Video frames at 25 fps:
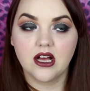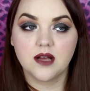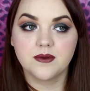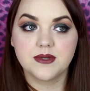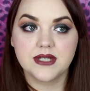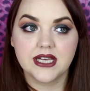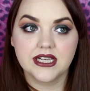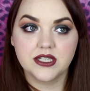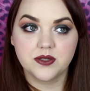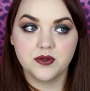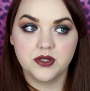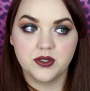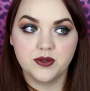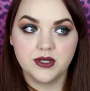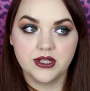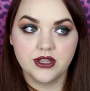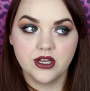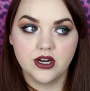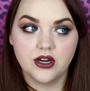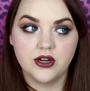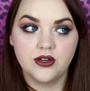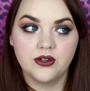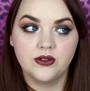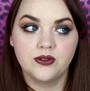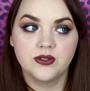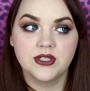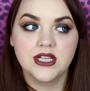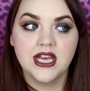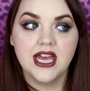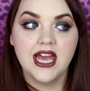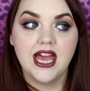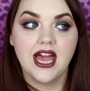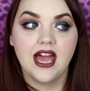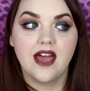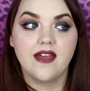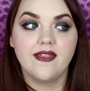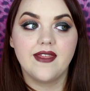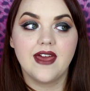got obsessed with doing those,
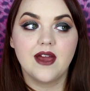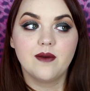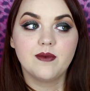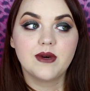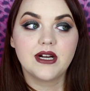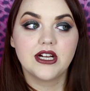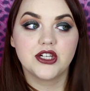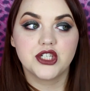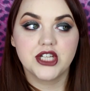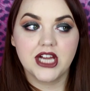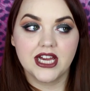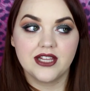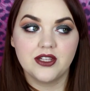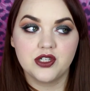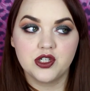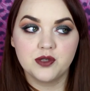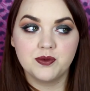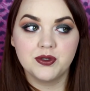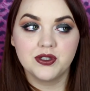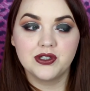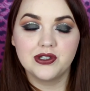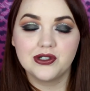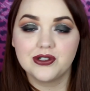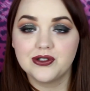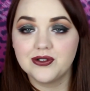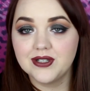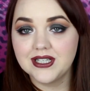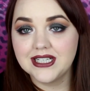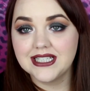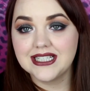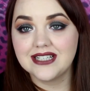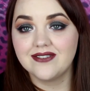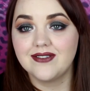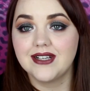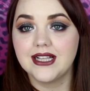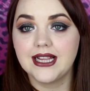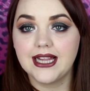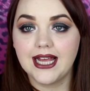and then when I tried the double cut
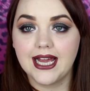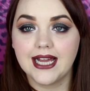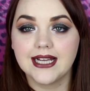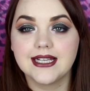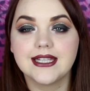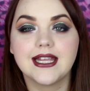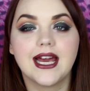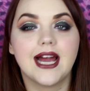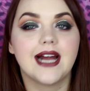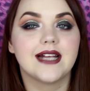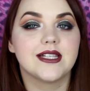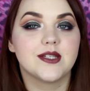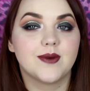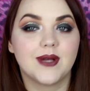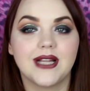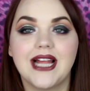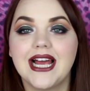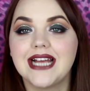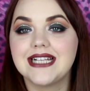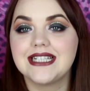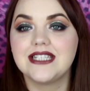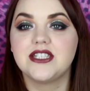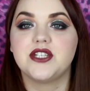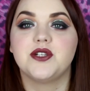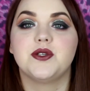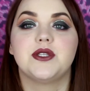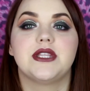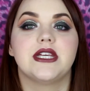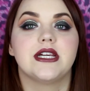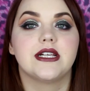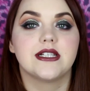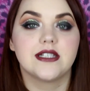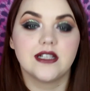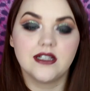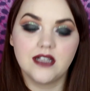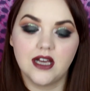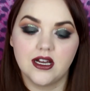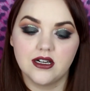crease I really liked that, so I like to do
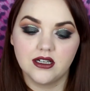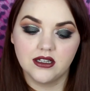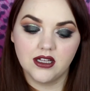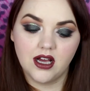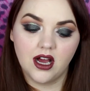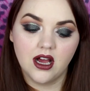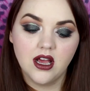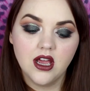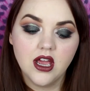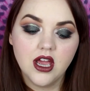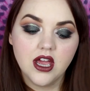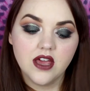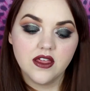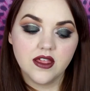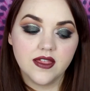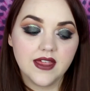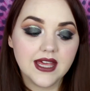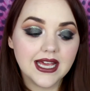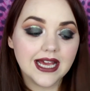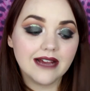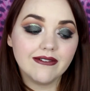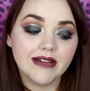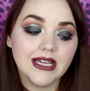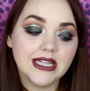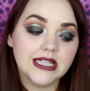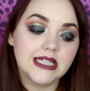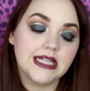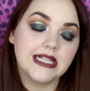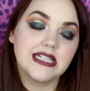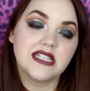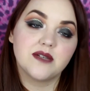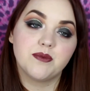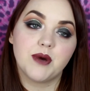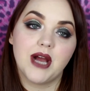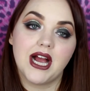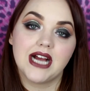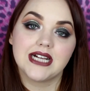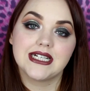things a lot and a lot. The thing I really
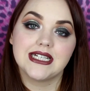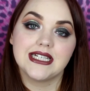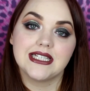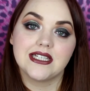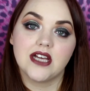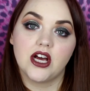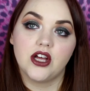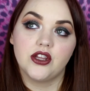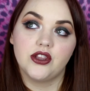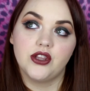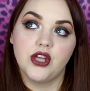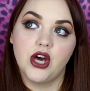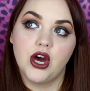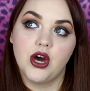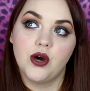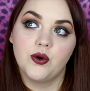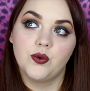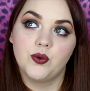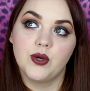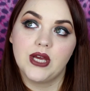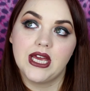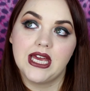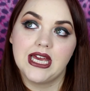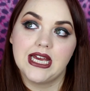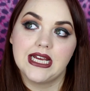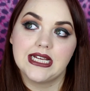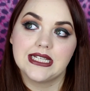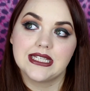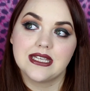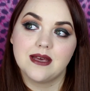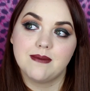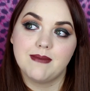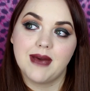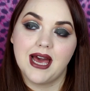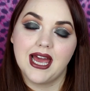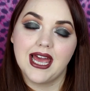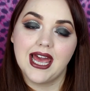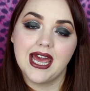need to practice on though is
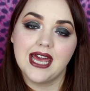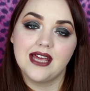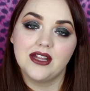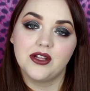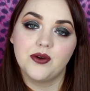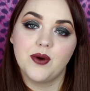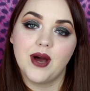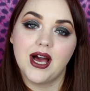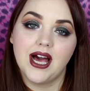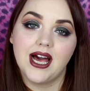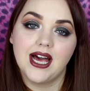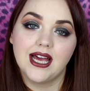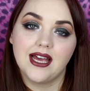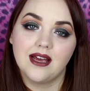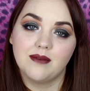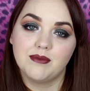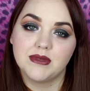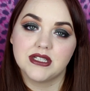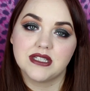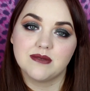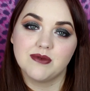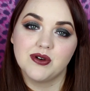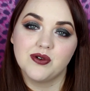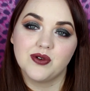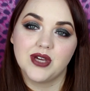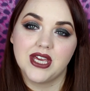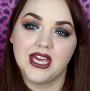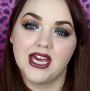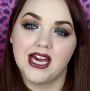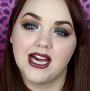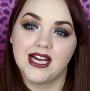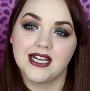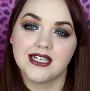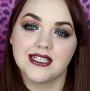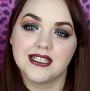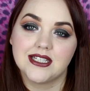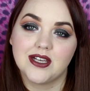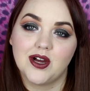my halo eye and my smoky
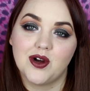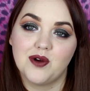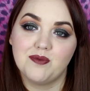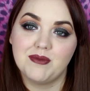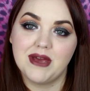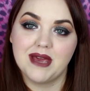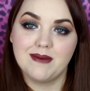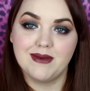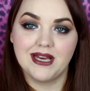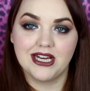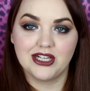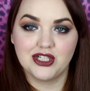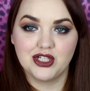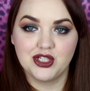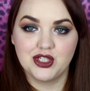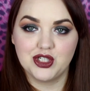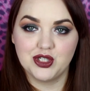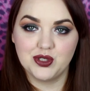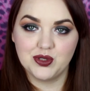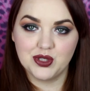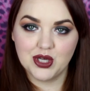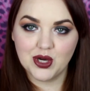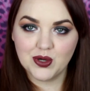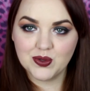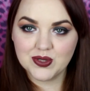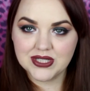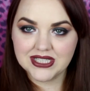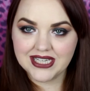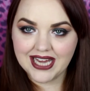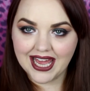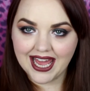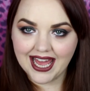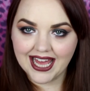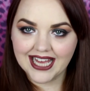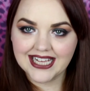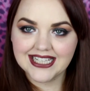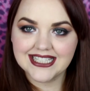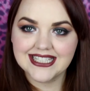eye, so maybe I should do those
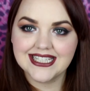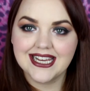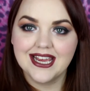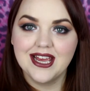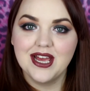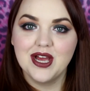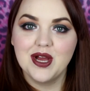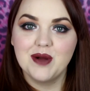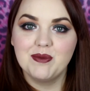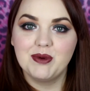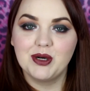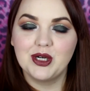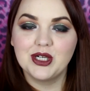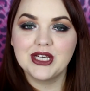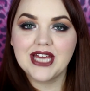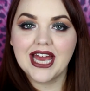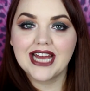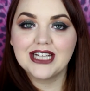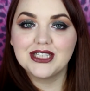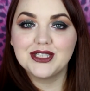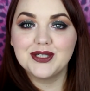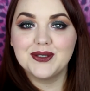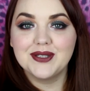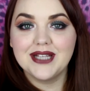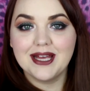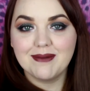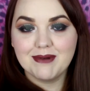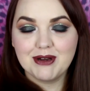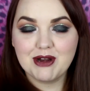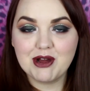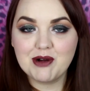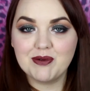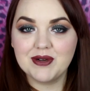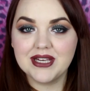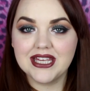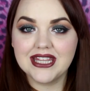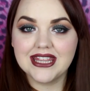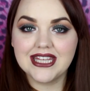next. But yeah, do let me
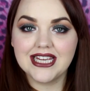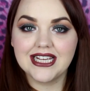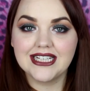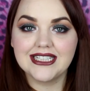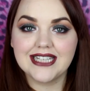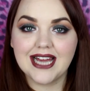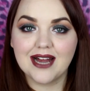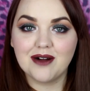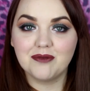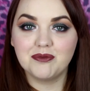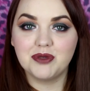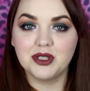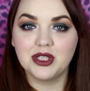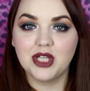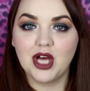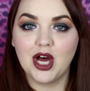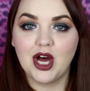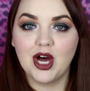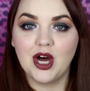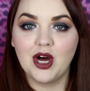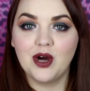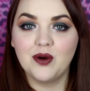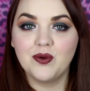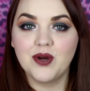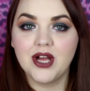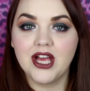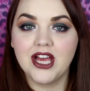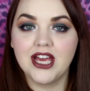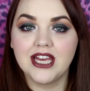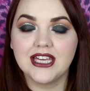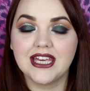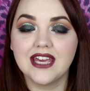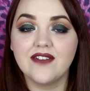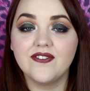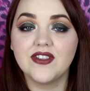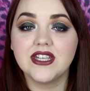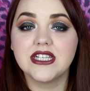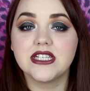know what you think down below.
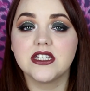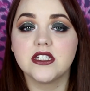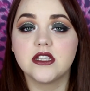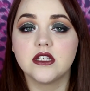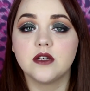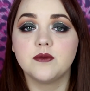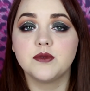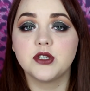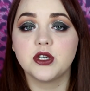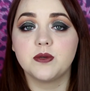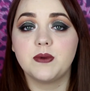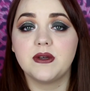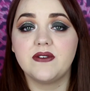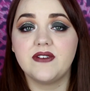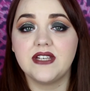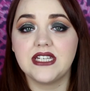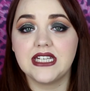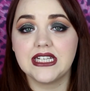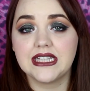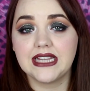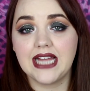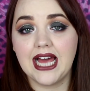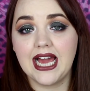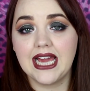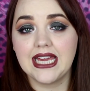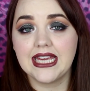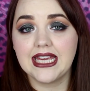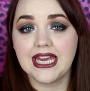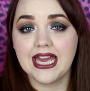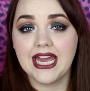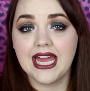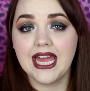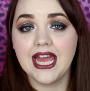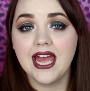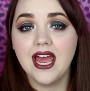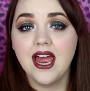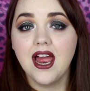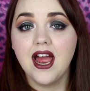Give this a thumbs up if you did like
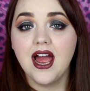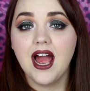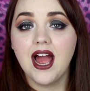it,